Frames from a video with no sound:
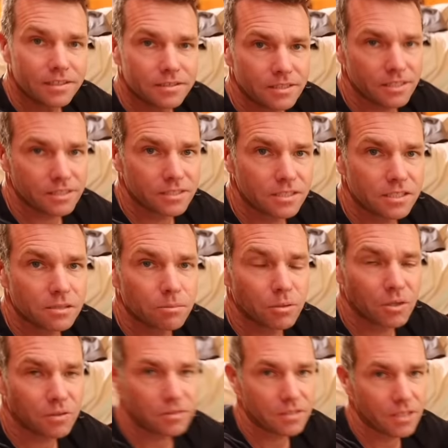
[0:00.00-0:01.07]
Since it's a
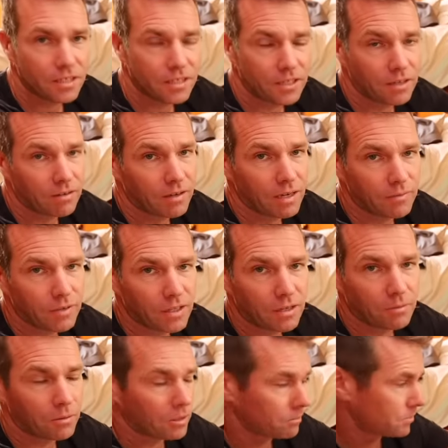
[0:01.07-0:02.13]
boat, you don't have a lot
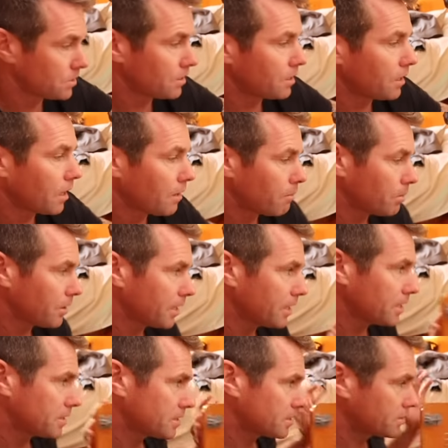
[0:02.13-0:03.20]
of room, so you gotta
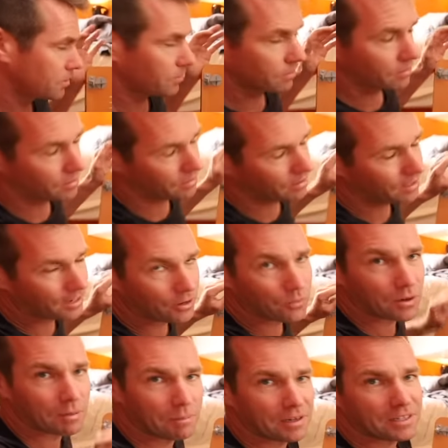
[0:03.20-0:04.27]
place certain
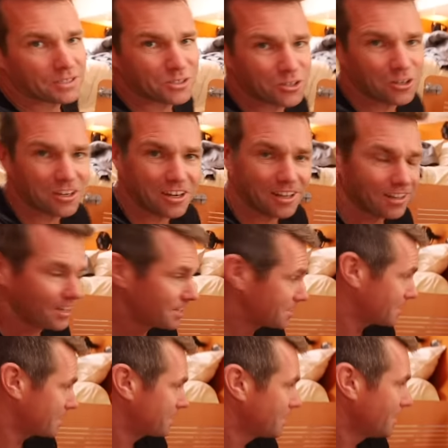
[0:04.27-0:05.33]
equipment in certain
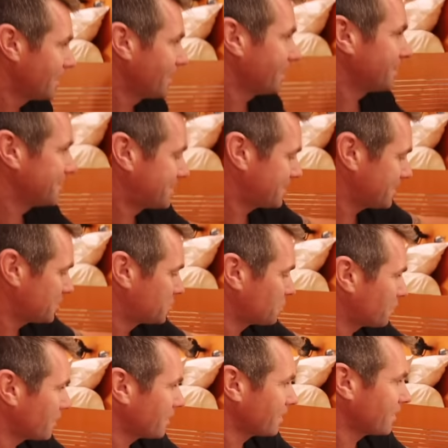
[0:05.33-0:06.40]
closets. This is
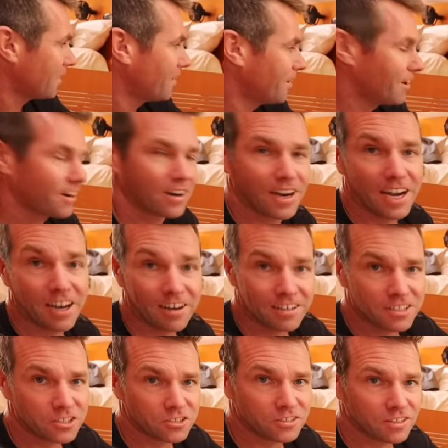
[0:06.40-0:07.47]
where our air
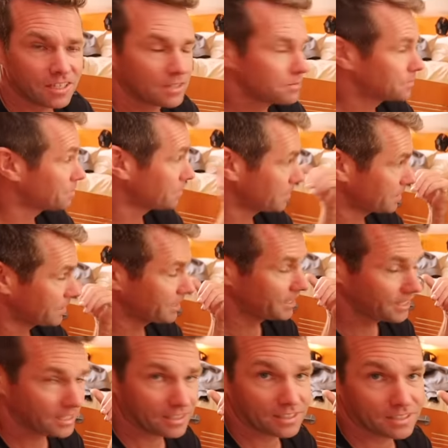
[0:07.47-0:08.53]
conditioner lives for
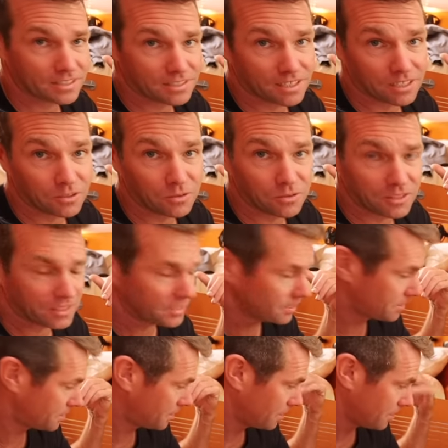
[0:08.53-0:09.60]
heating this and cooling
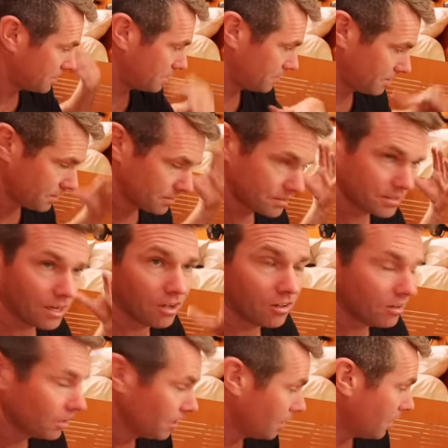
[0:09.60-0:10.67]
this hull.